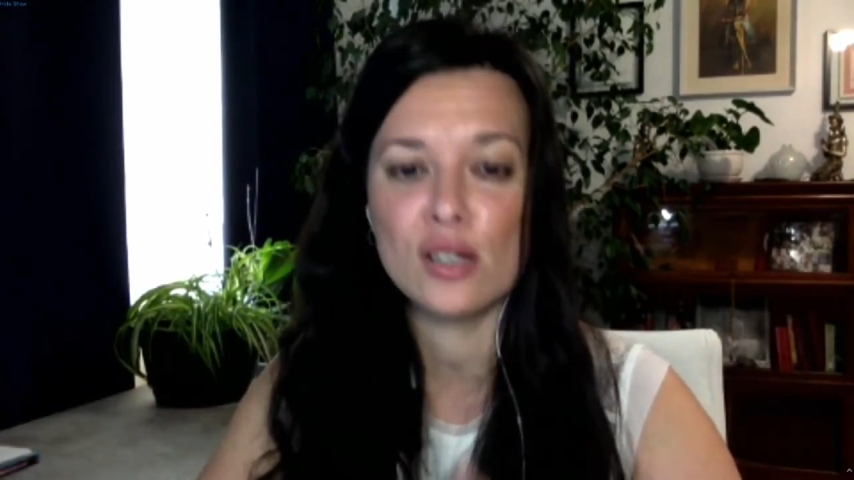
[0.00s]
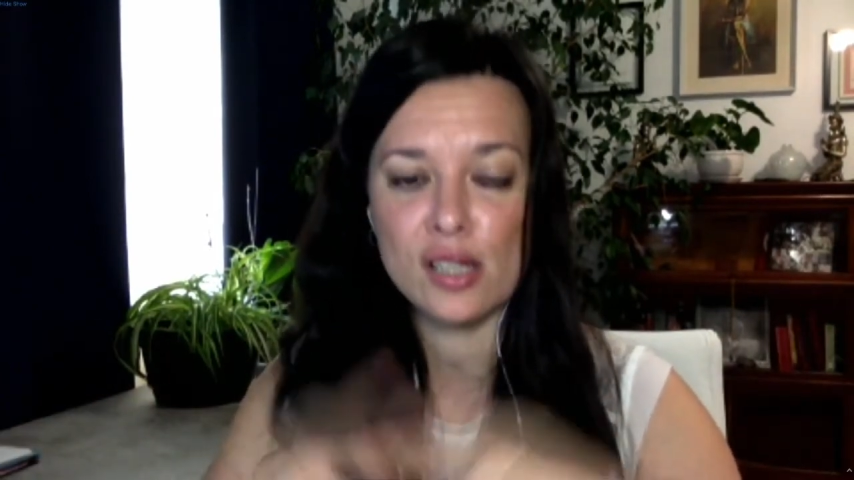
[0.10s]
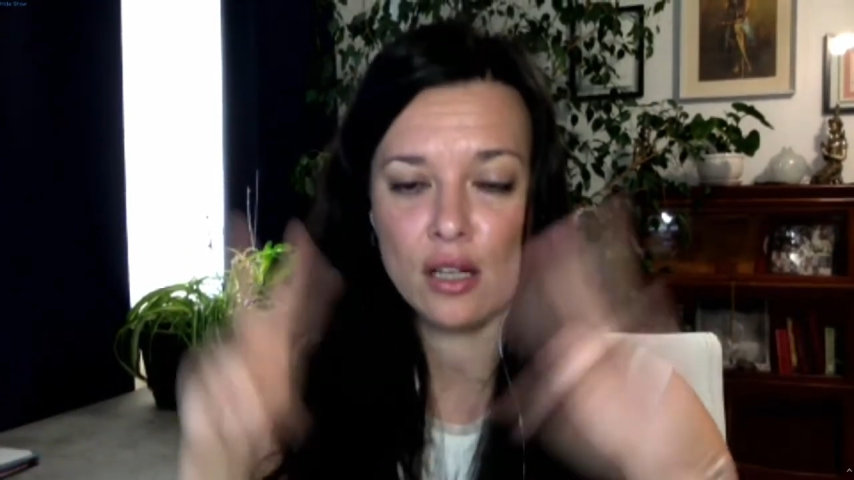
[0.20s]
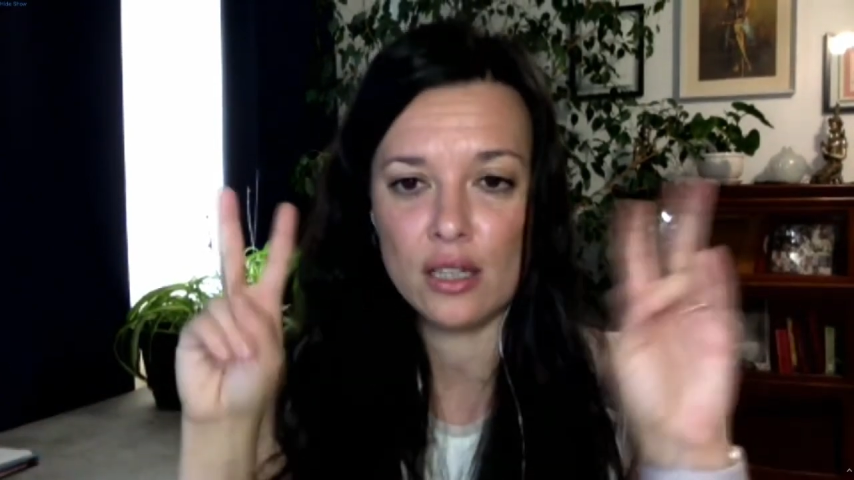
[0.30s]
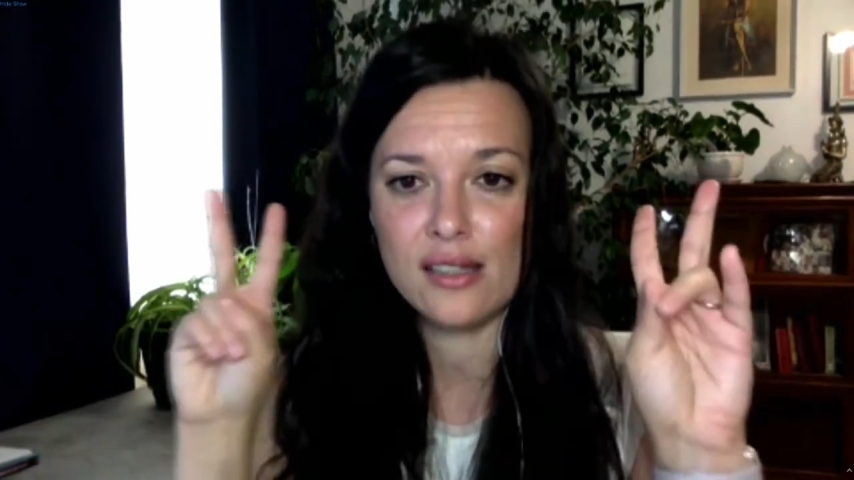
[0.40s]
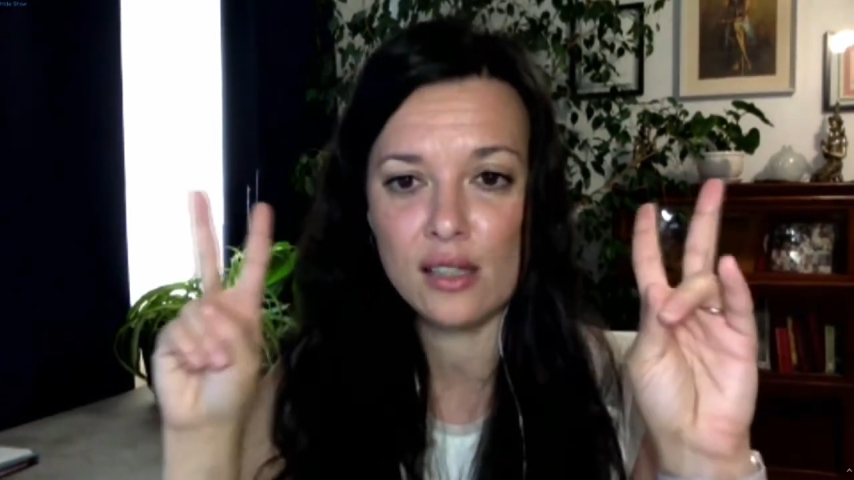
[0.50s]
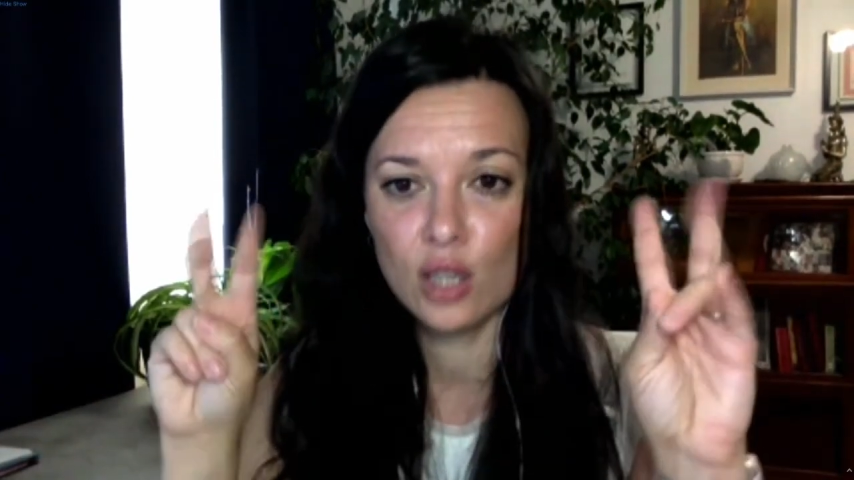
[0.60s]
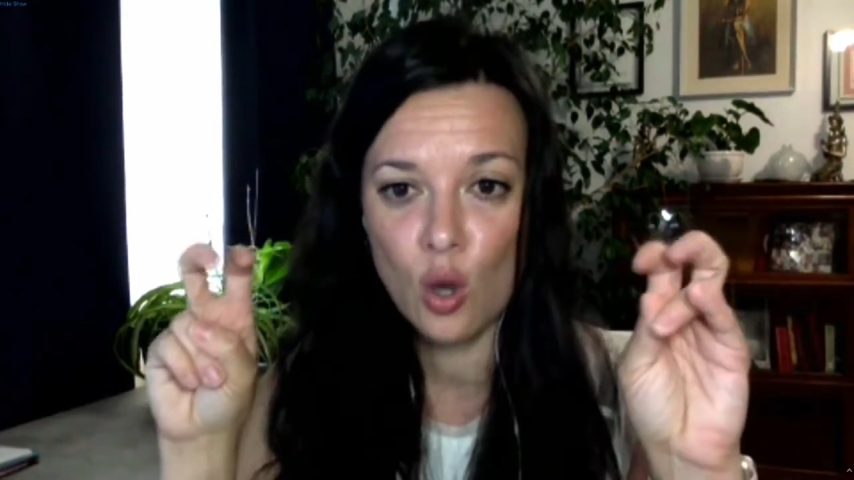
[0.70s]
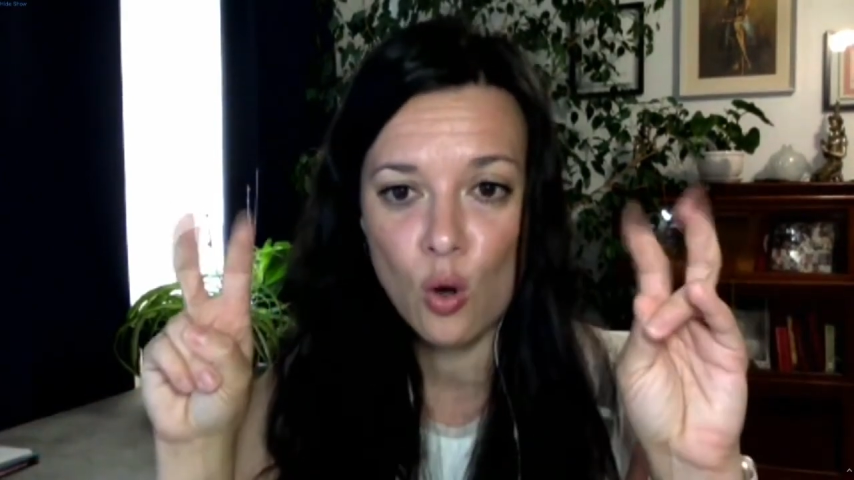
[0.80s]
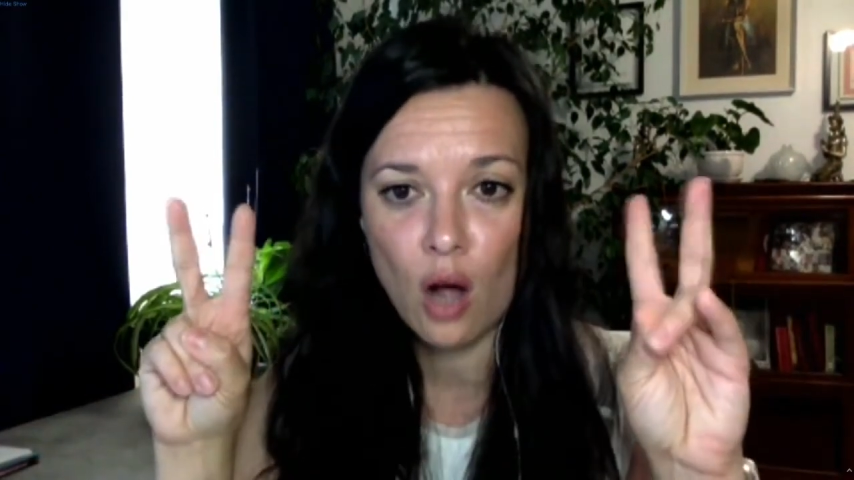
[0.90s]
on this
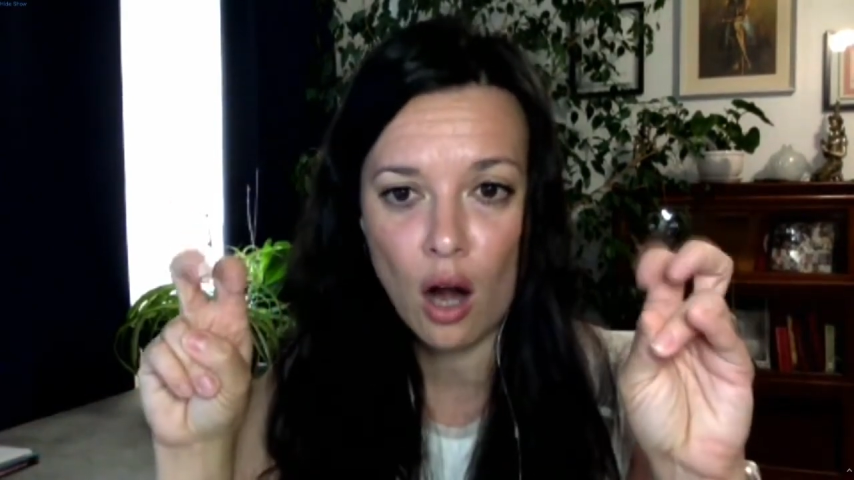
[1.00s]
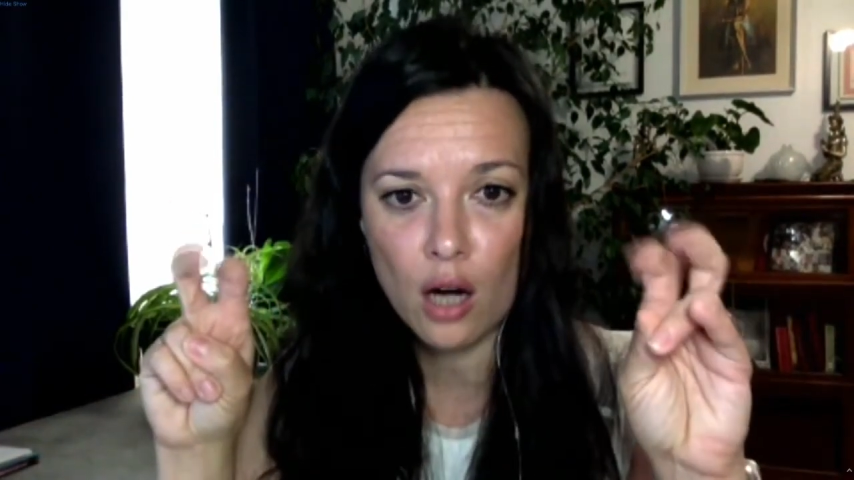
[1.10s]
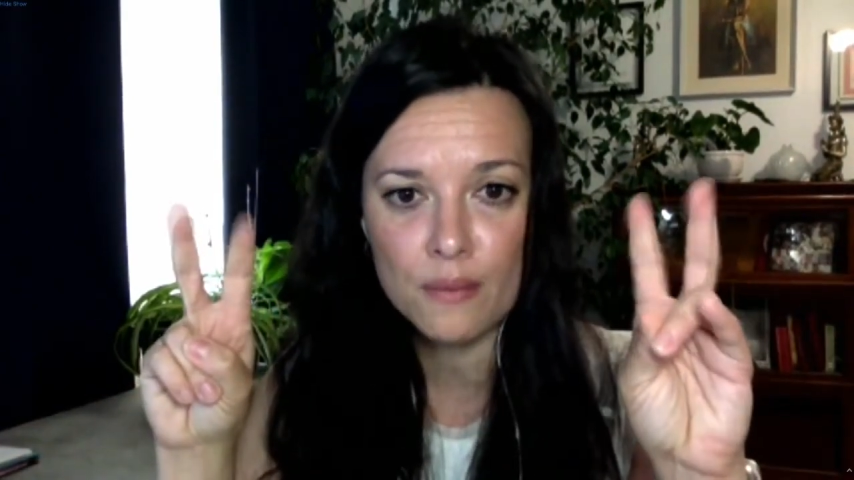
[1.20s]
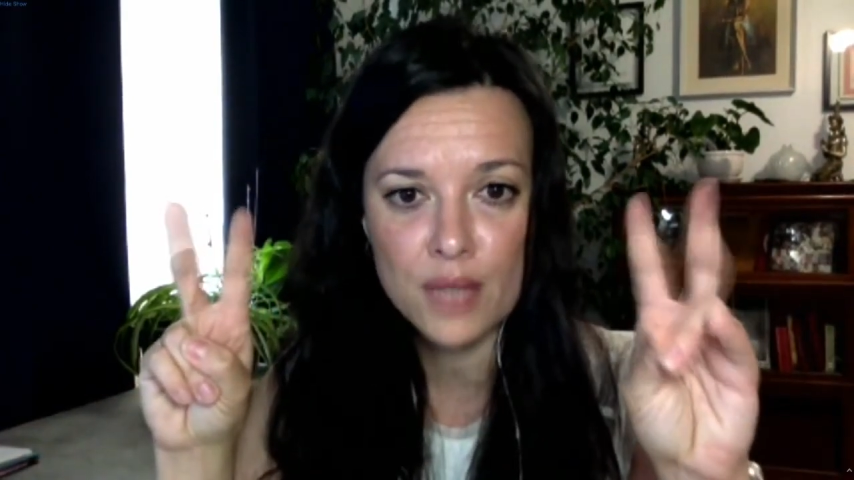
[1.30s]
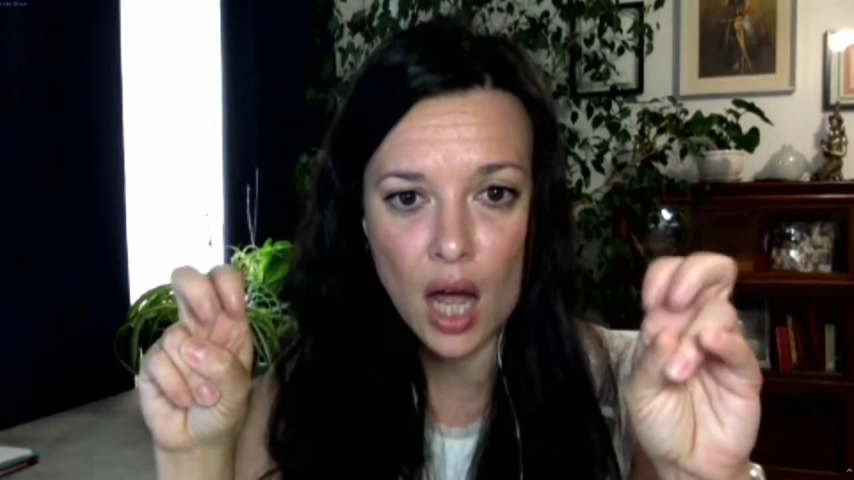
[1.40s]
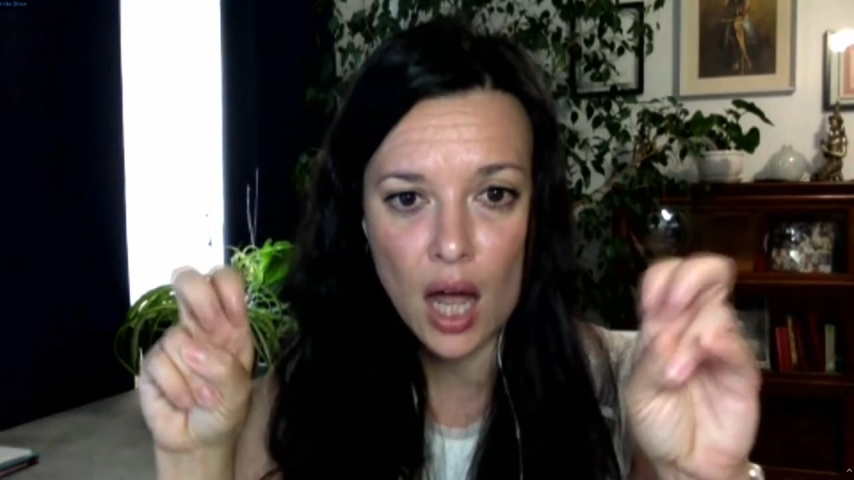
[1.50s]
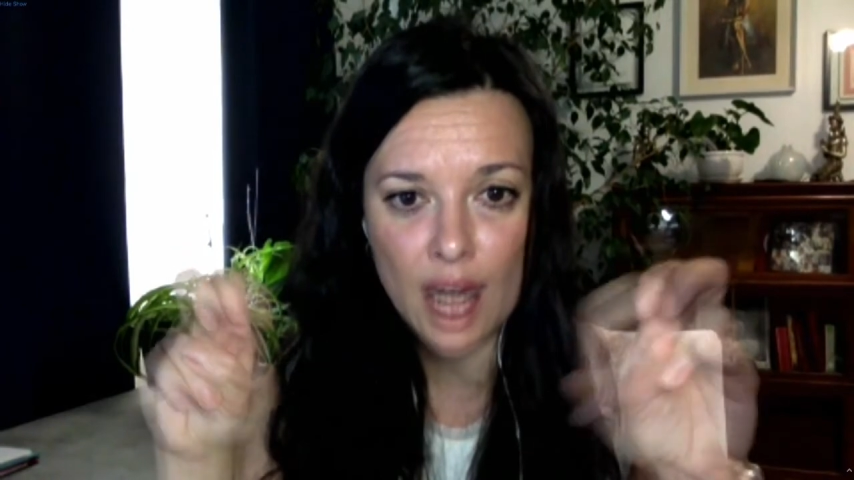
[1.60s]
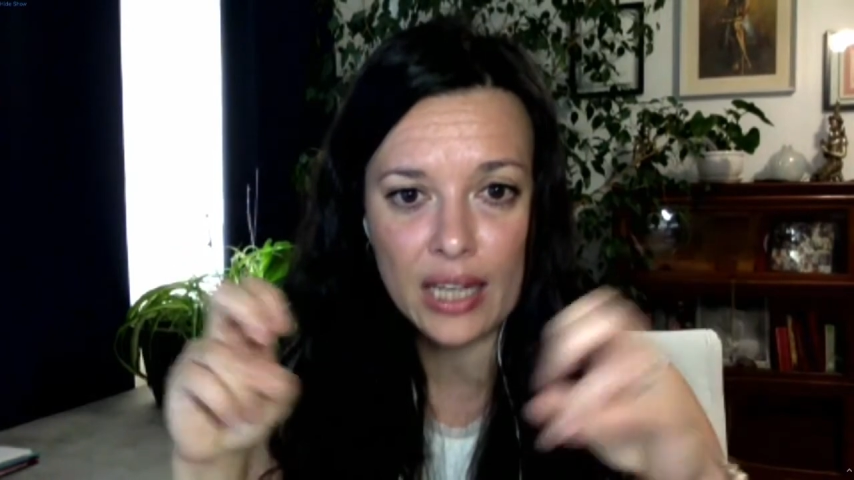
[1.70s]
low carb diet